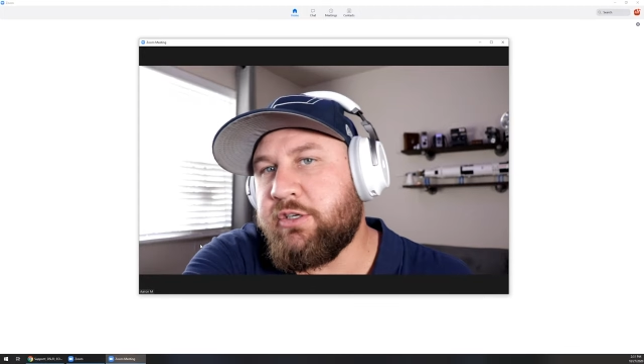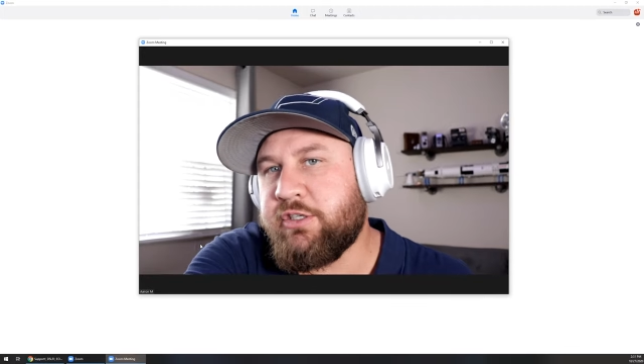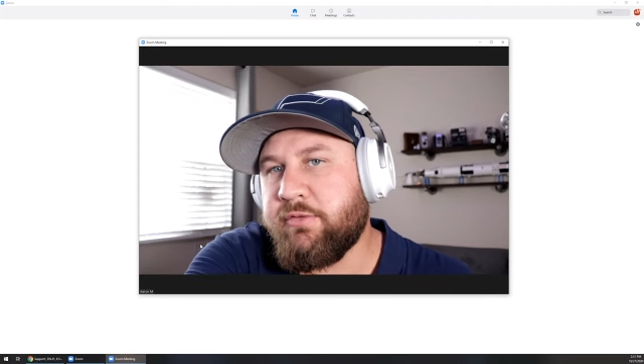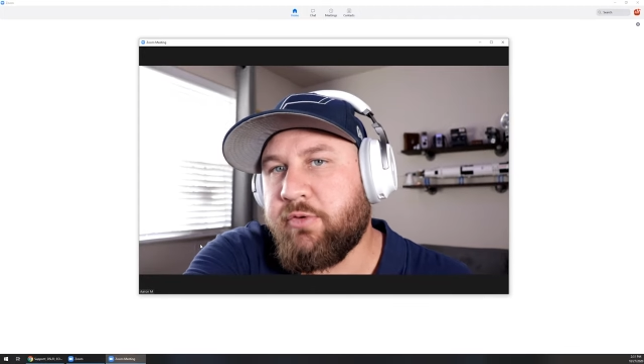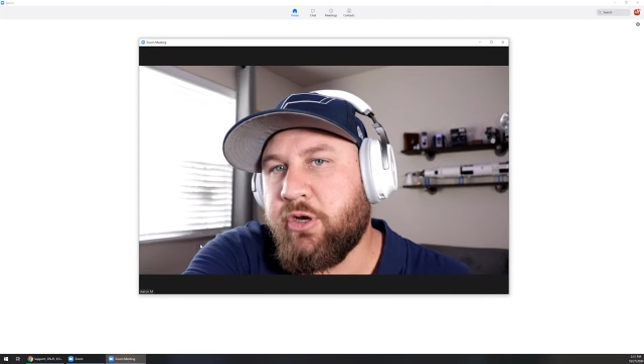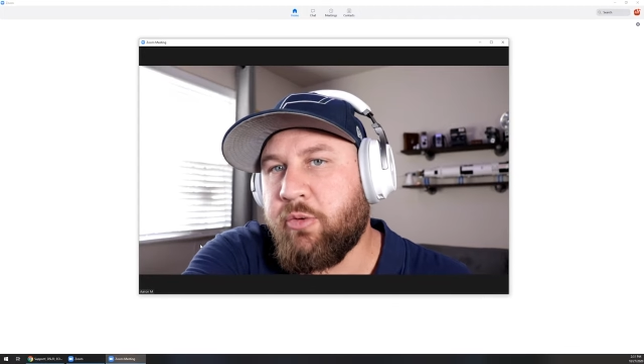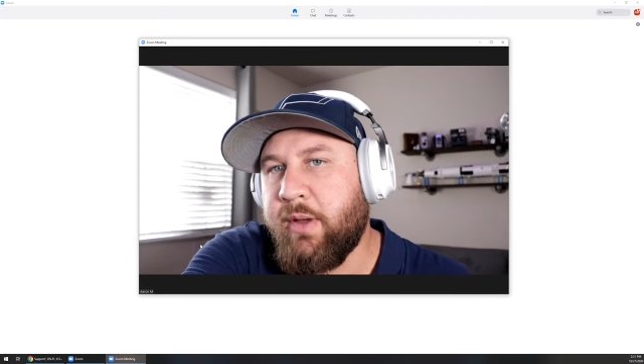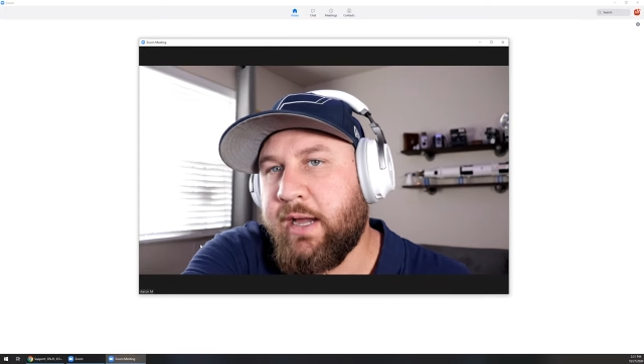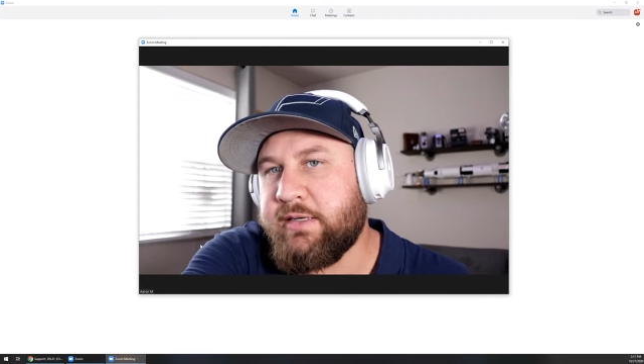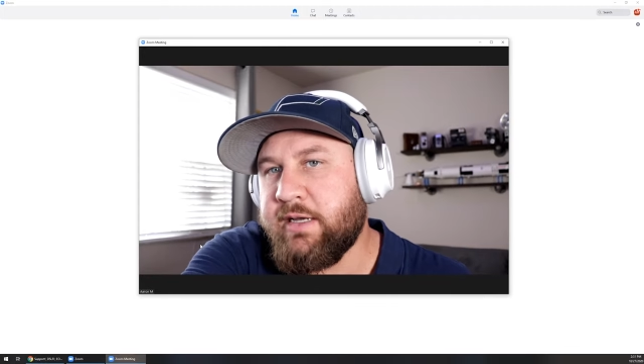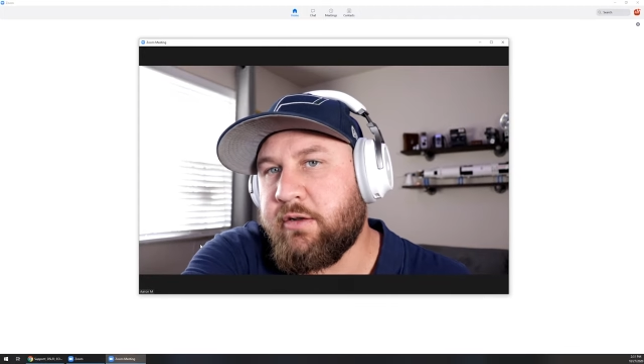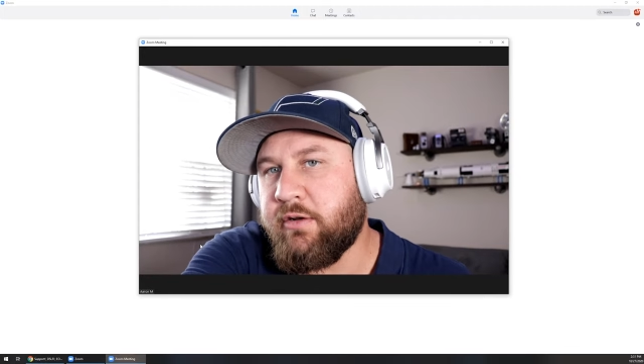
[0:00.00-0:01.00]
If we go back
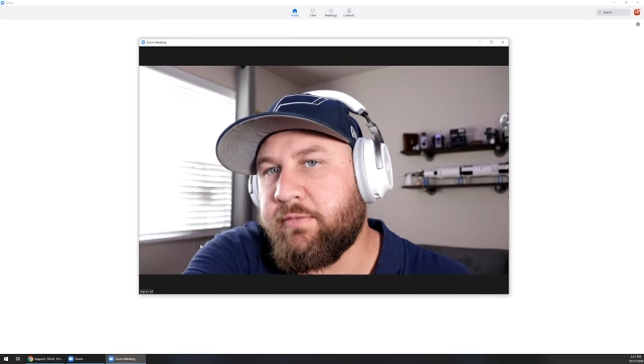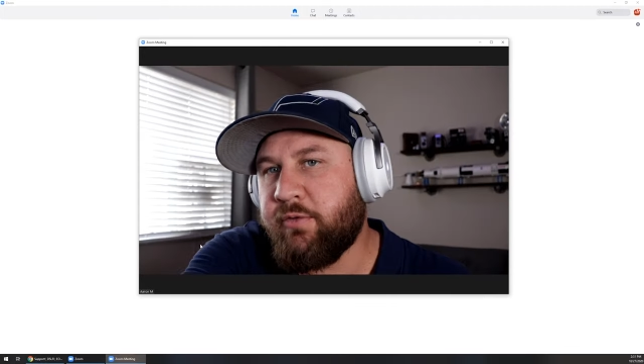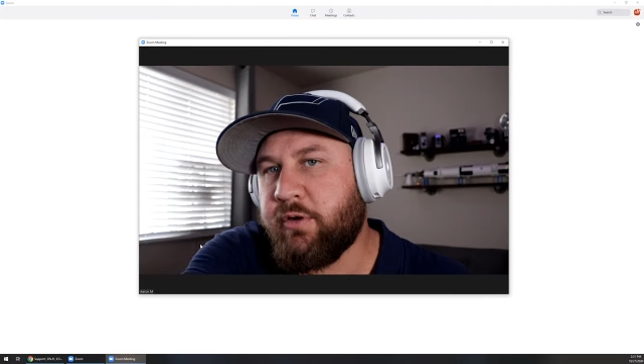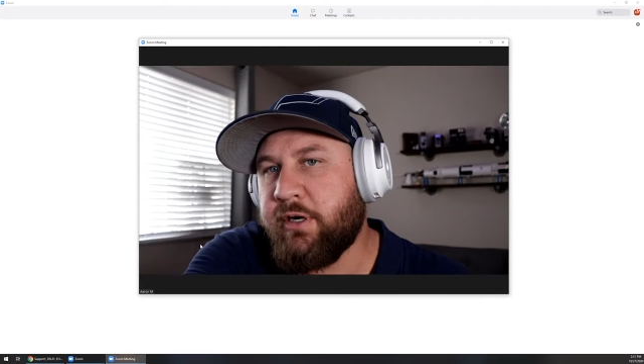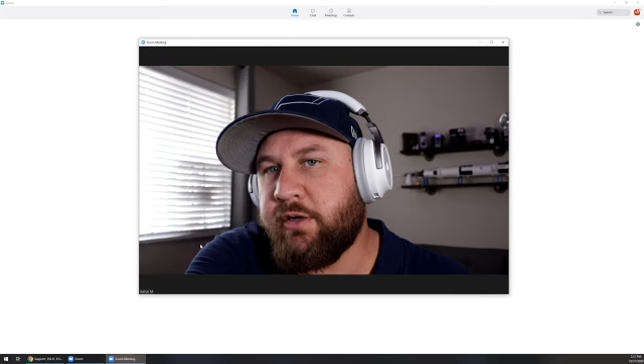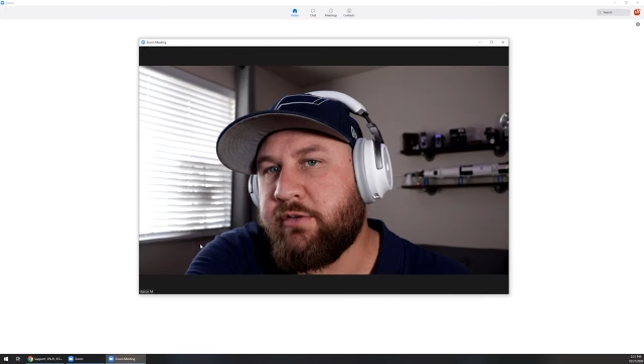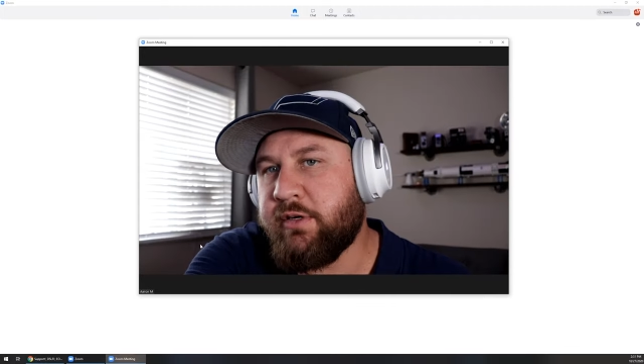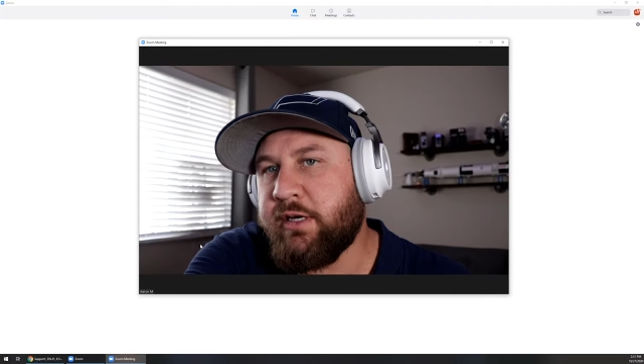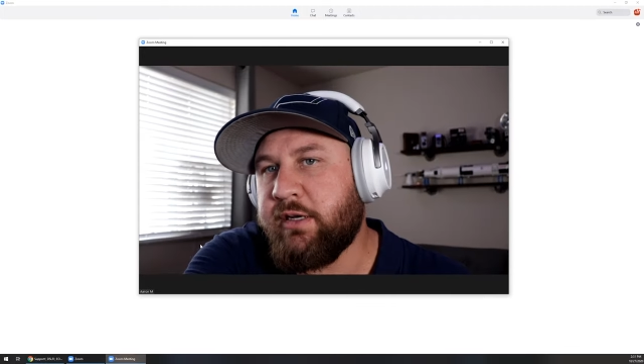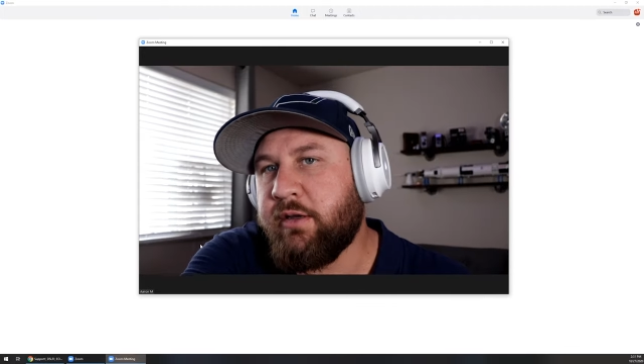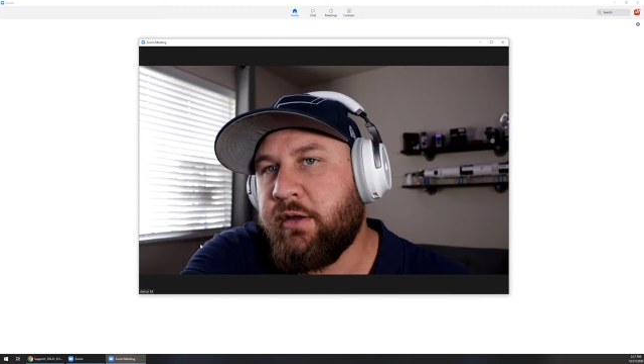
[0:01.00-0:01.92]
down to 400,